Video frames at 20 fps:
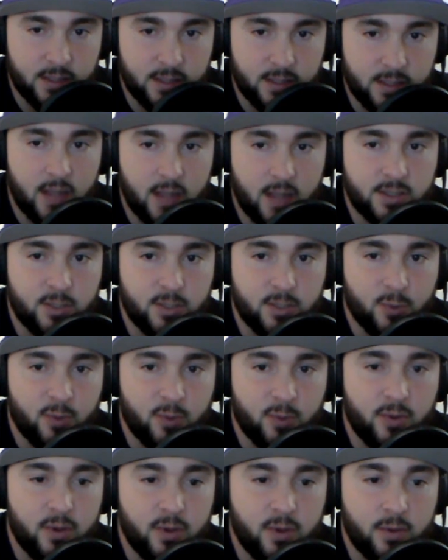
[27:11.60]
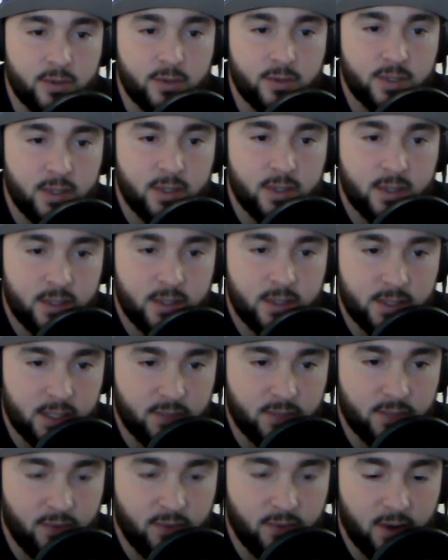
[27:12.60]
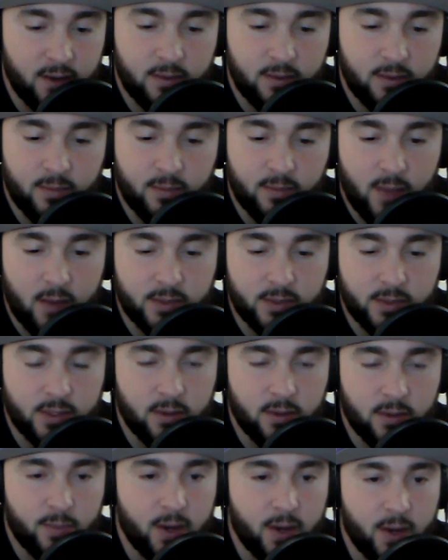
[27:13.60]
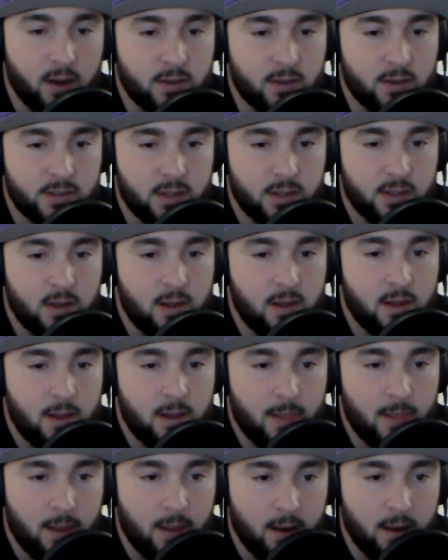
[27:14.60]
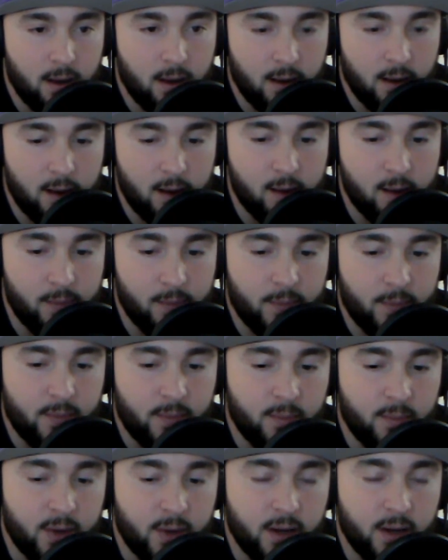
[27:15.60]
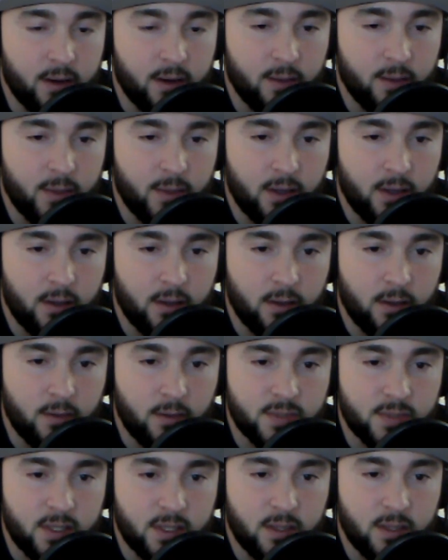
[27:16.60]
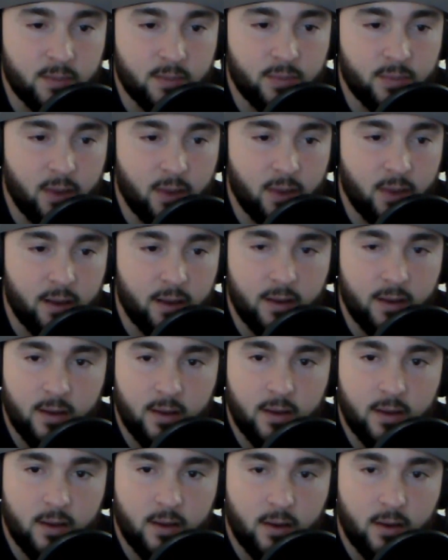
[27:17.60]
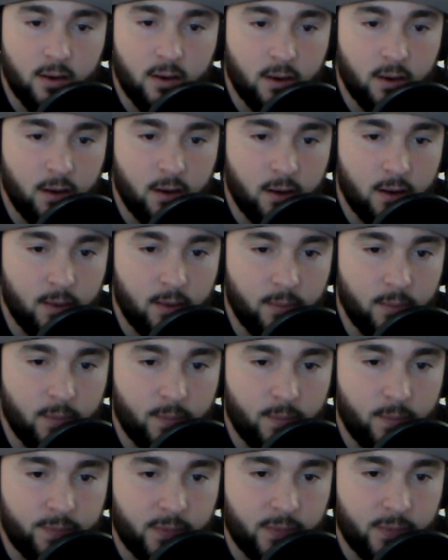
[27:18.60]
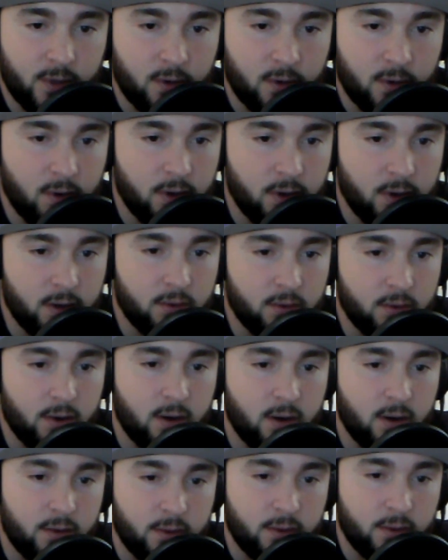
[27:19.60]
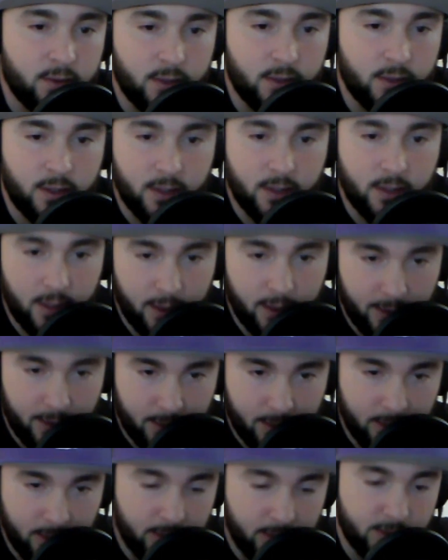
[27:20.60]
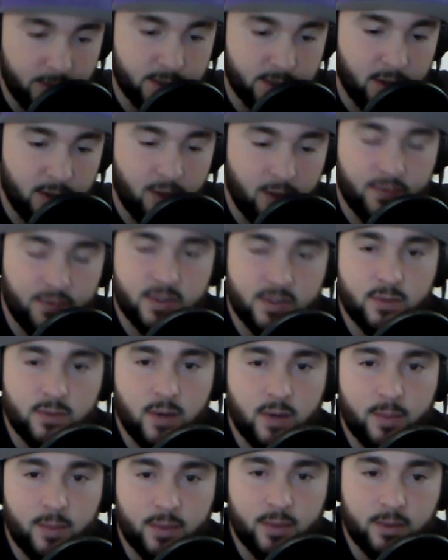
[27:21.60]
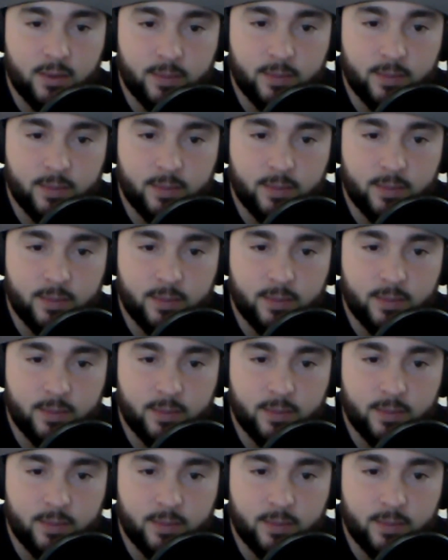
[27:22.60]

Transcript: not super huge, 6 foot, about 200 pounds. But I mean, you've seen him play, all year round, dude. The dude's an offensive weapon.